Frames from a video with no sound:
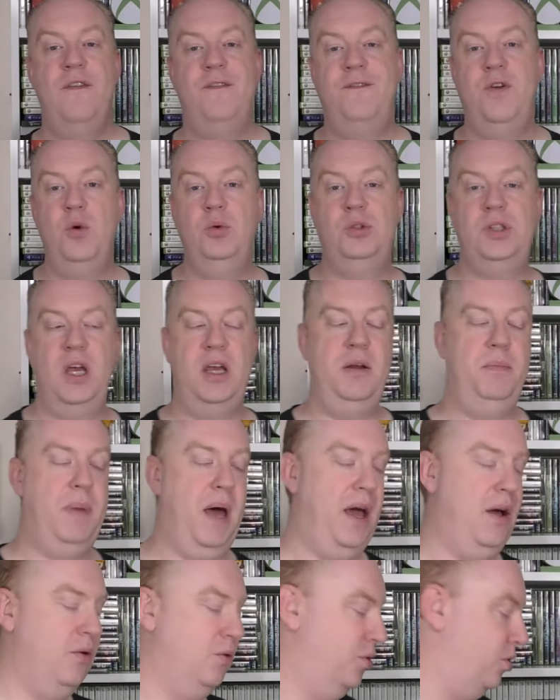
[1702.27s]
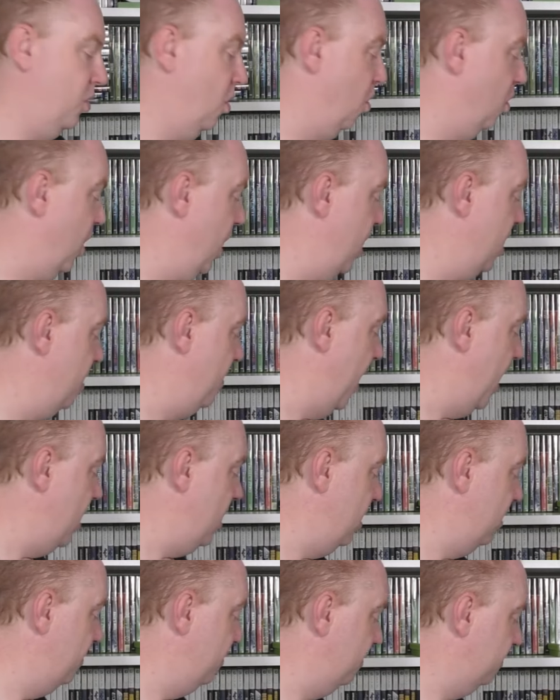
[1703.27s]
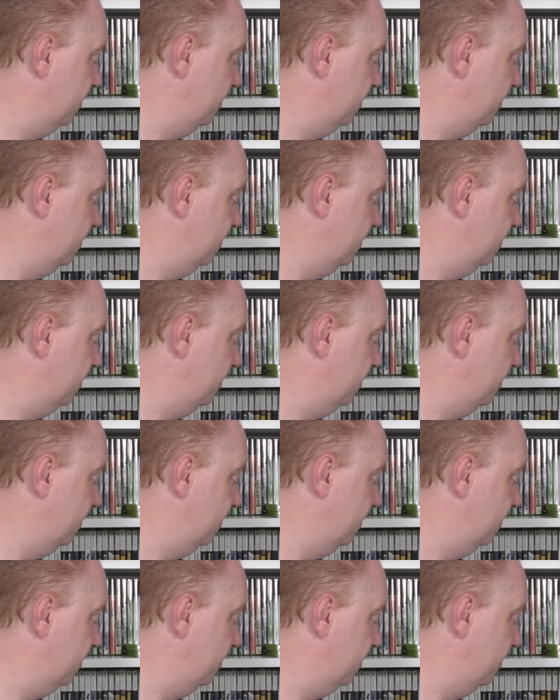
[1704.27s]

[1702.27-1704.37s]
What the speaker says: £14 on eBay.